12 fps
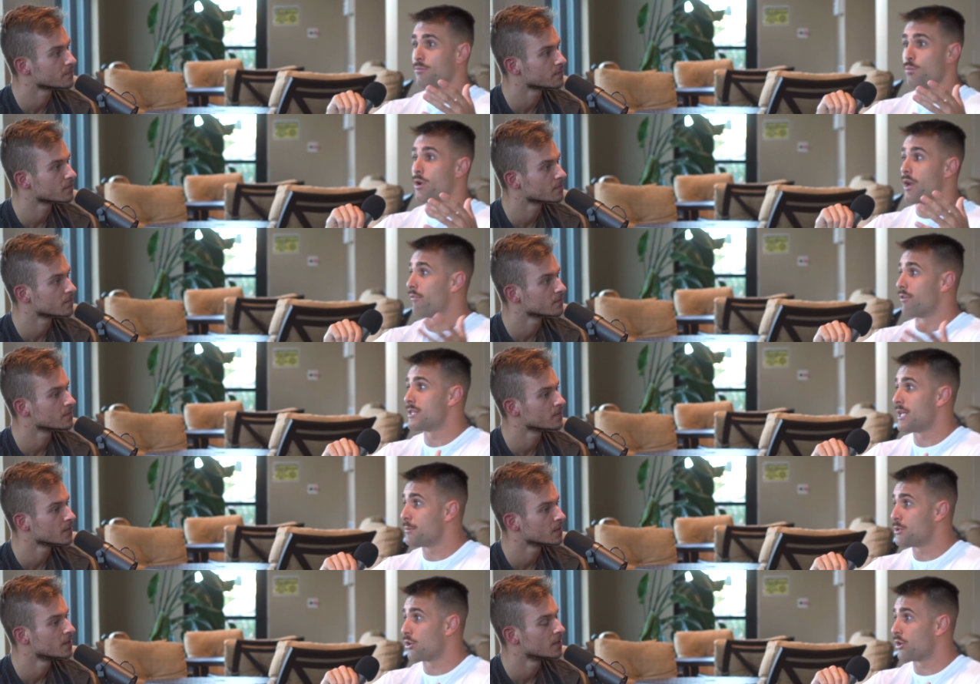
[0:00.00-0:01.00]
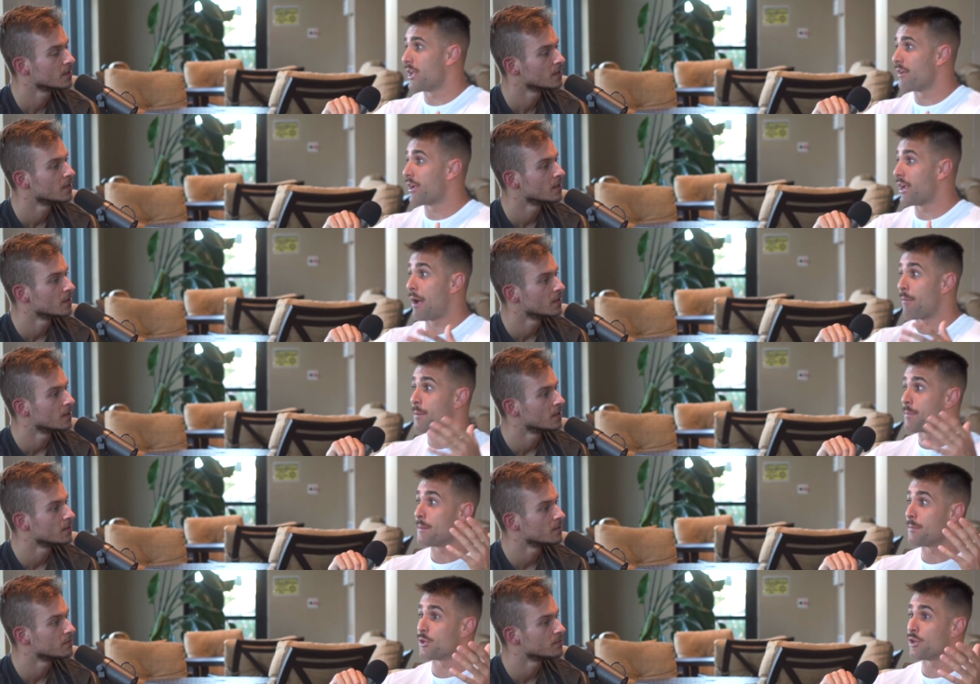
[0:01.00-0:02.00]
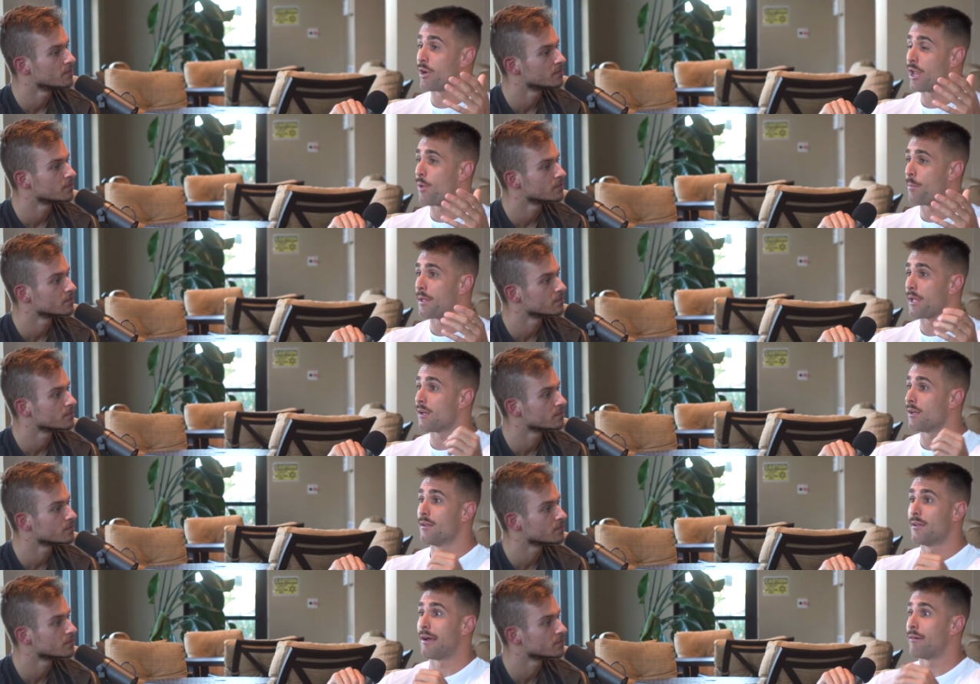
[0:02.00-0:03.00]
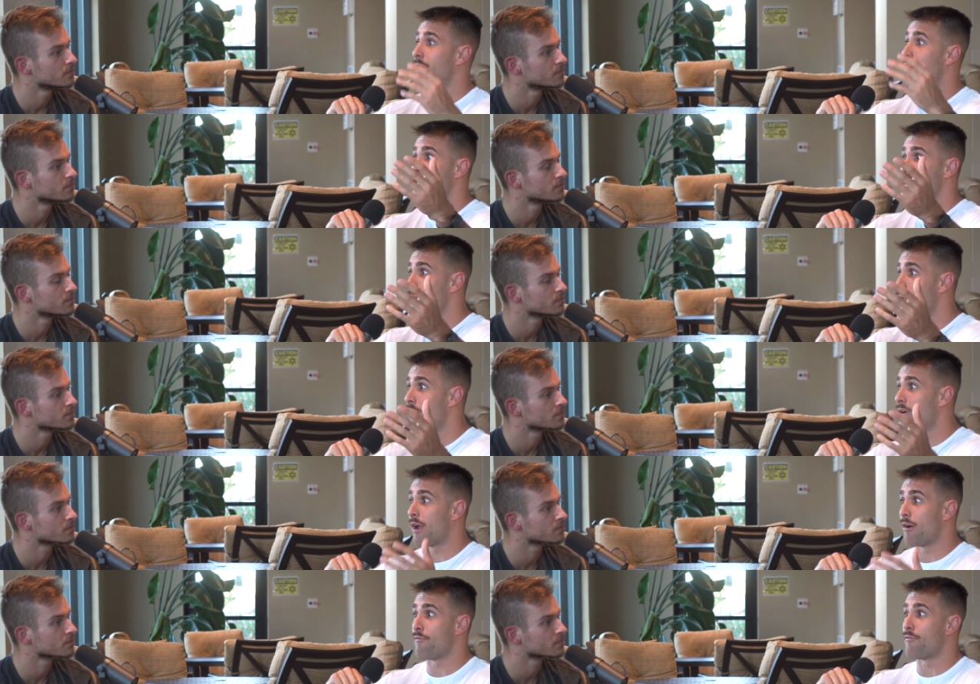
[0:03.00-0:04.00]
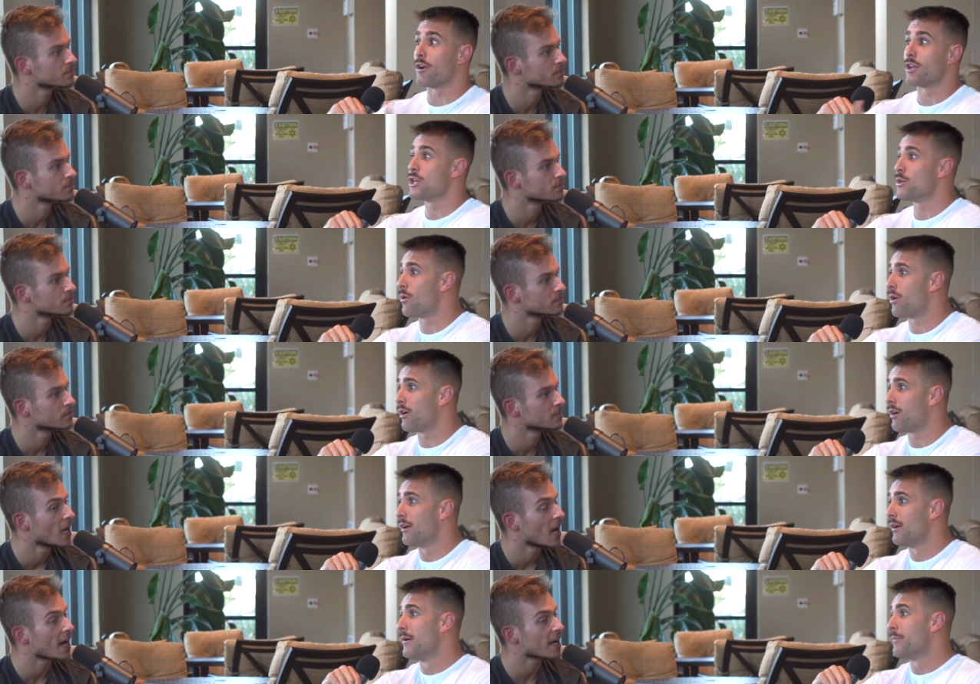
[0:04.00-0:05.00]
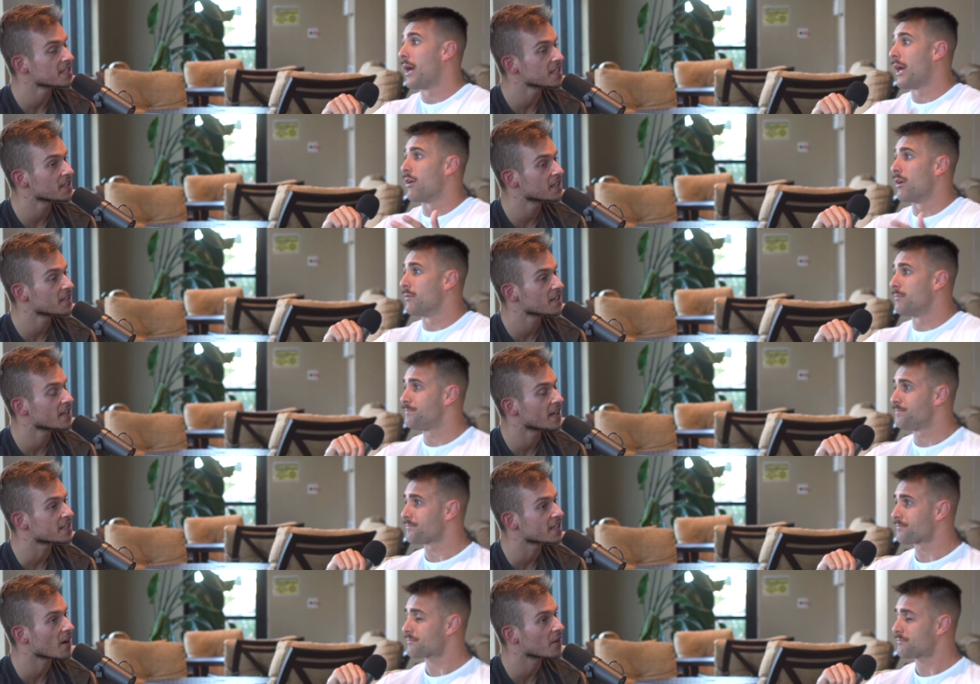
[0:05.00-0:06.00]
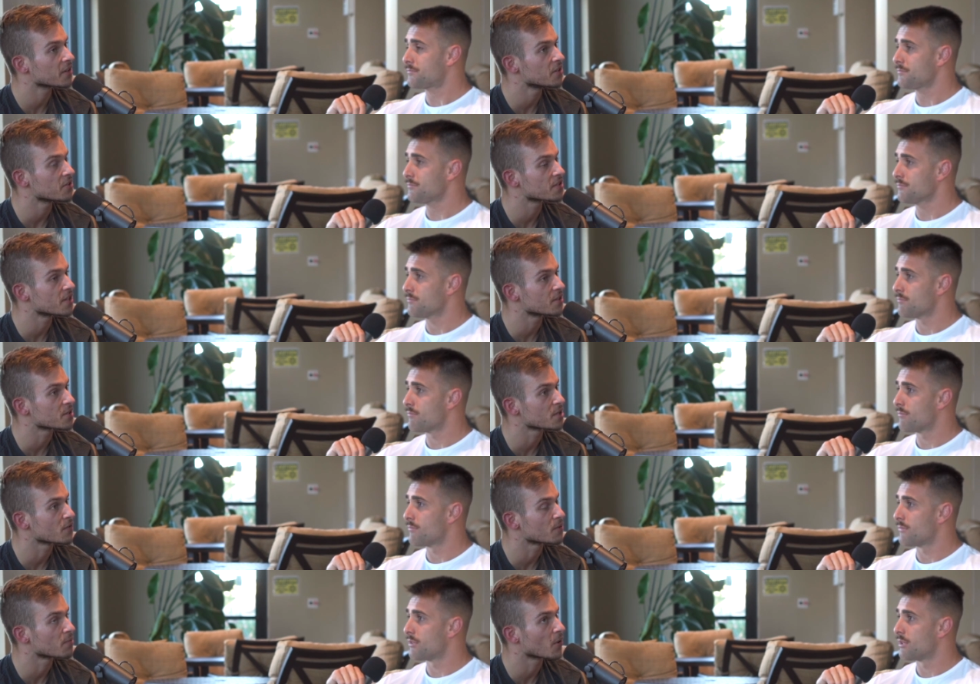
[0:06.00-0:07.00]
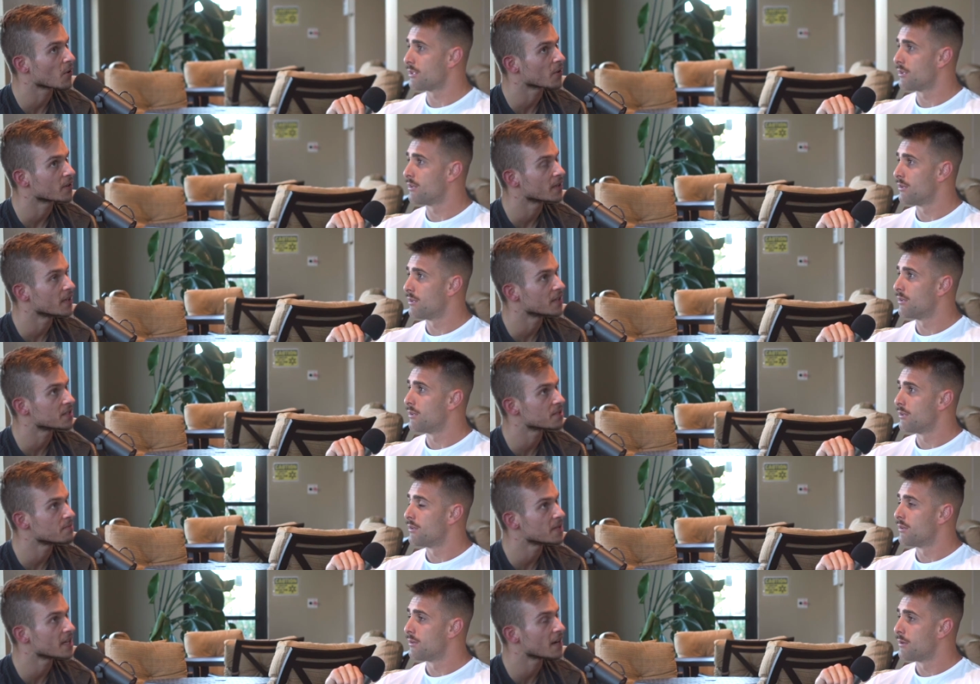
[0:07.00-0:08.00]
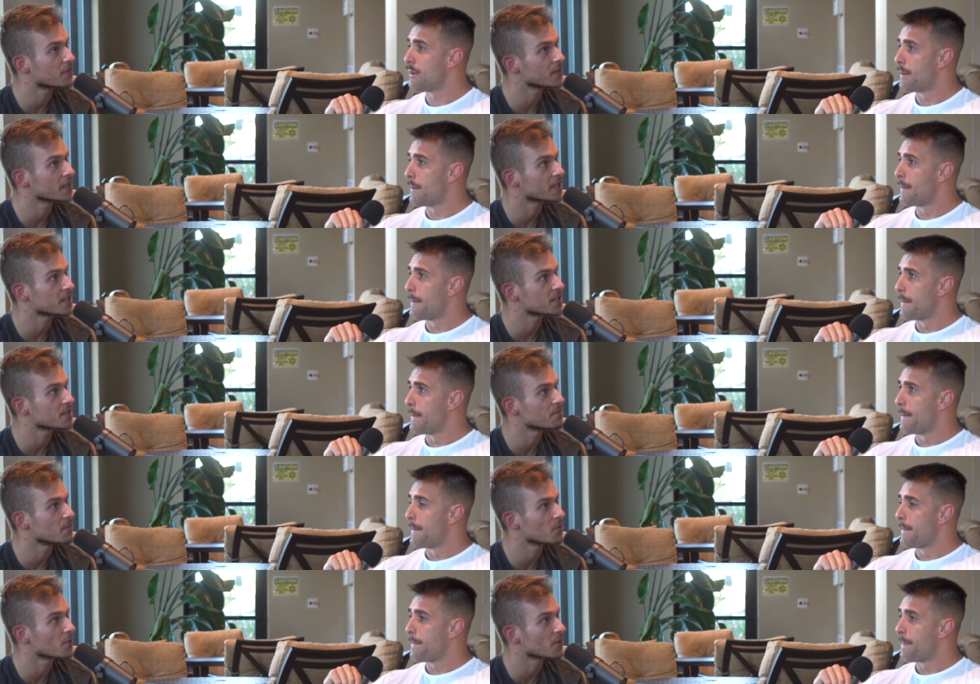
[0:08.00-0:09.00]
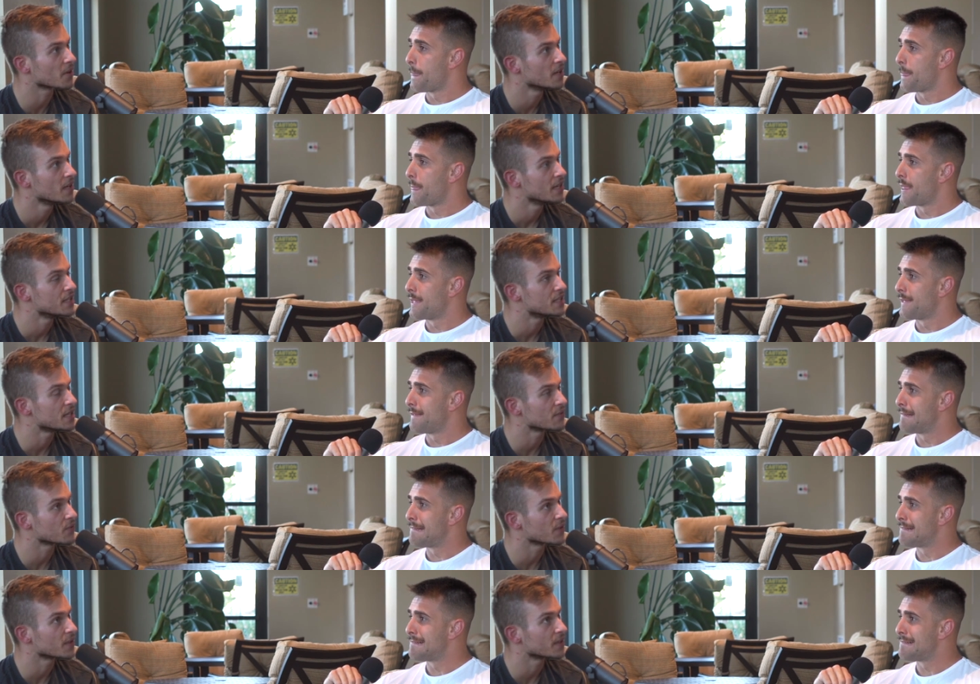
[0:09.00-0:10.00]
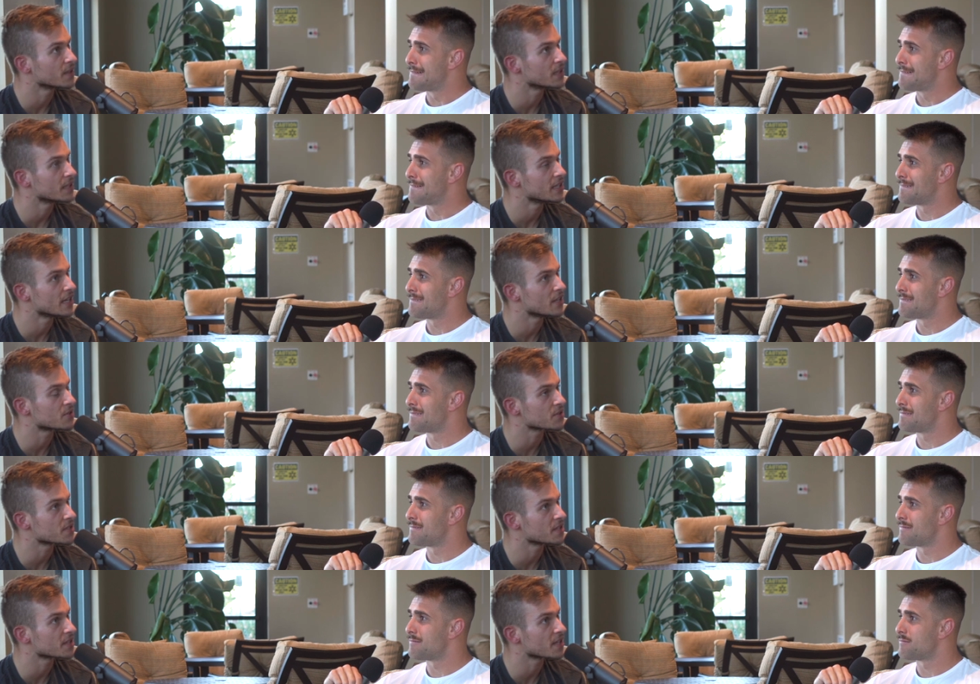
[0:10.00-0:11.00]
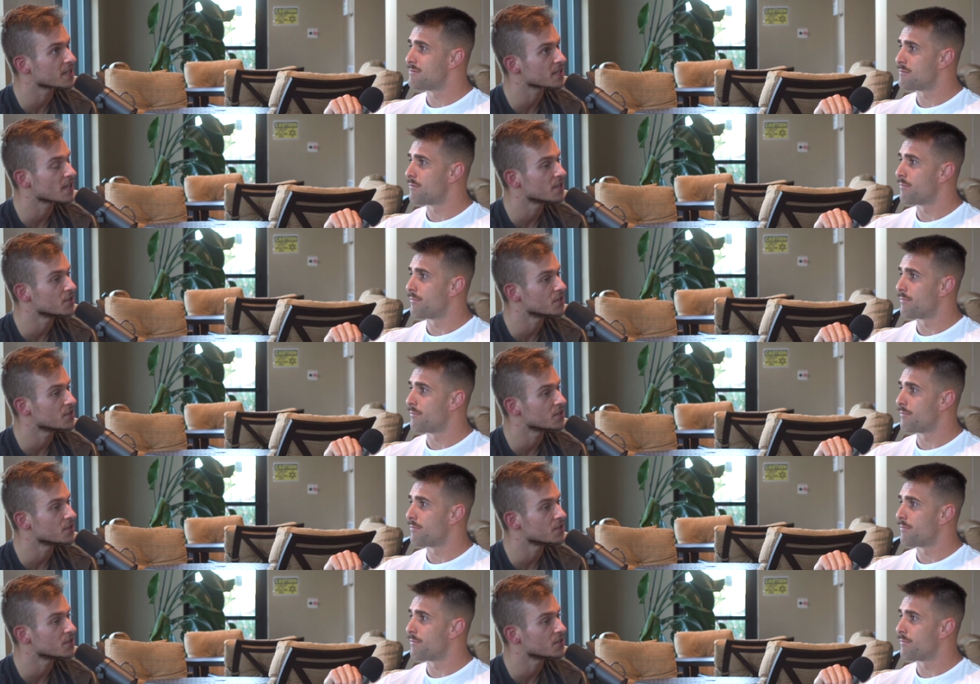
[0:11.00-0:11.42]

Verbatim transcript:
Speaker 1: whatever tips you're giving, how many people you're helping, how nice you are, how funny you are. I guess I at the know. end of
Speaker 2: the day, it's how can you set yourself apart. And to me, I feel like it's the more different, interesting things I